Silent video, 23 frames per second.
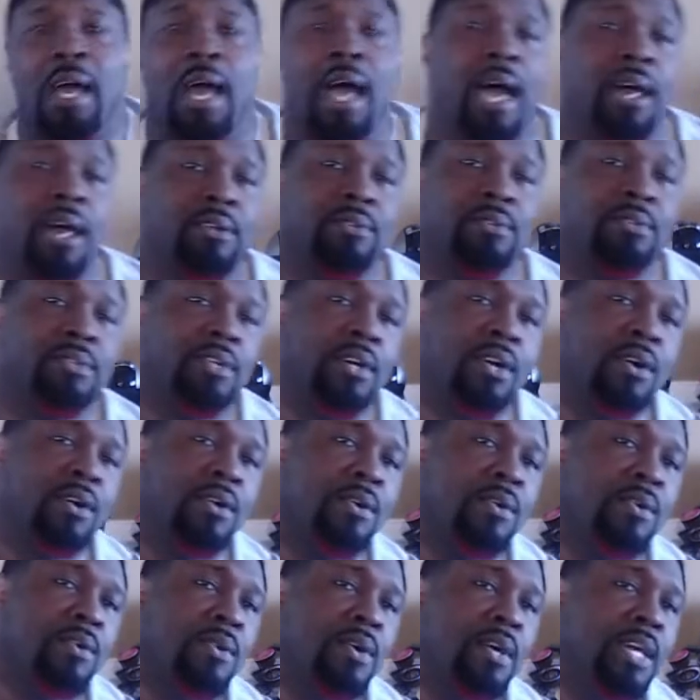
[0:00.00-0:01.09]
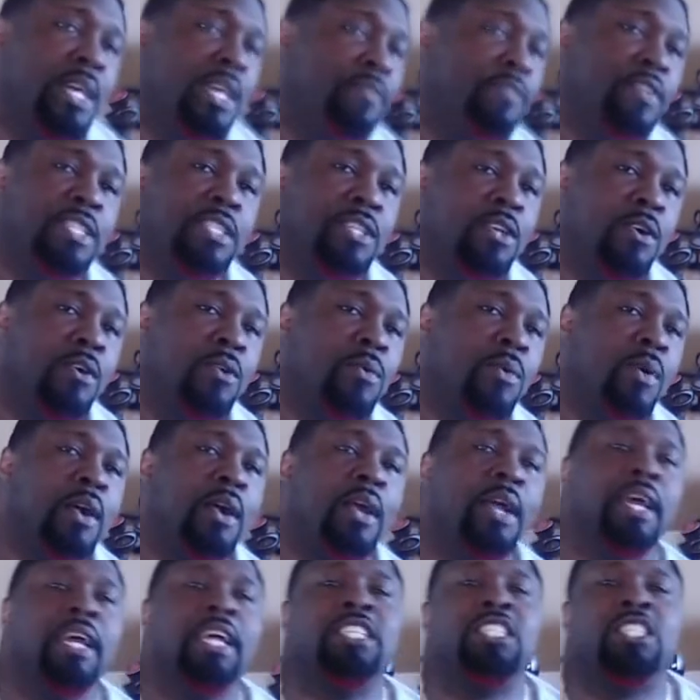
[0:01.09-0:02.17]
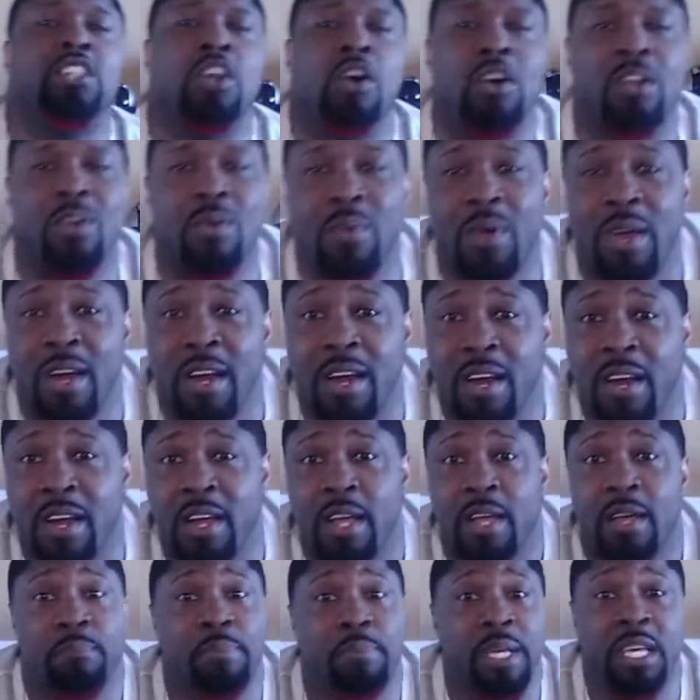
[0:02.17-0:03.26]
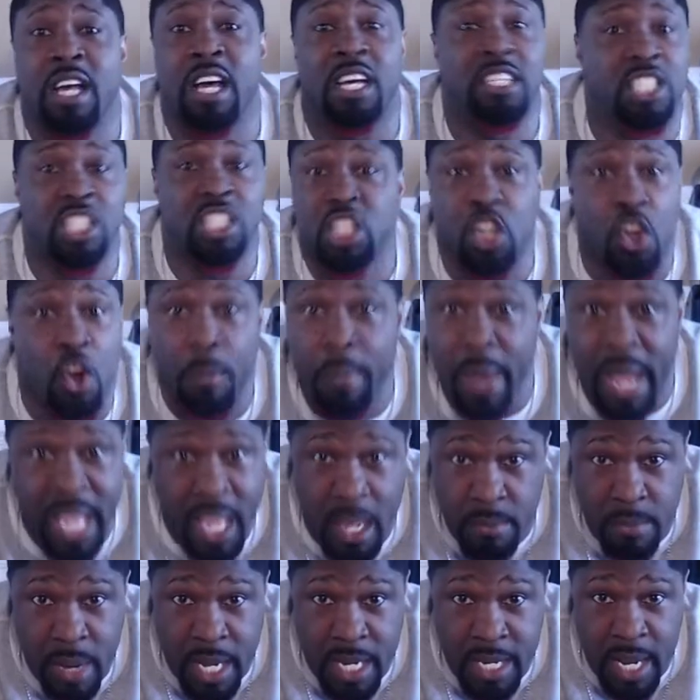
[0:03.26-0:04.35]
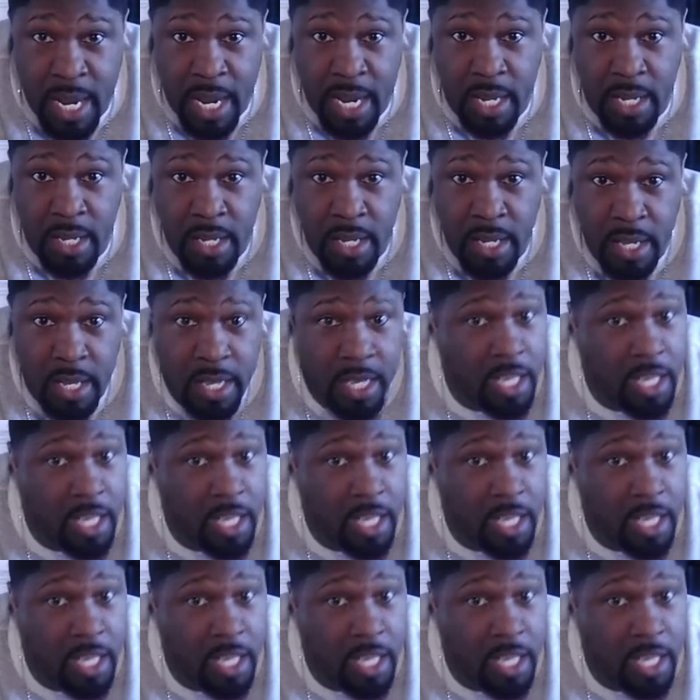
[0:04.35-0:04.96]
I don't know if it's going to work. It's going to work because it's your Make It Monday.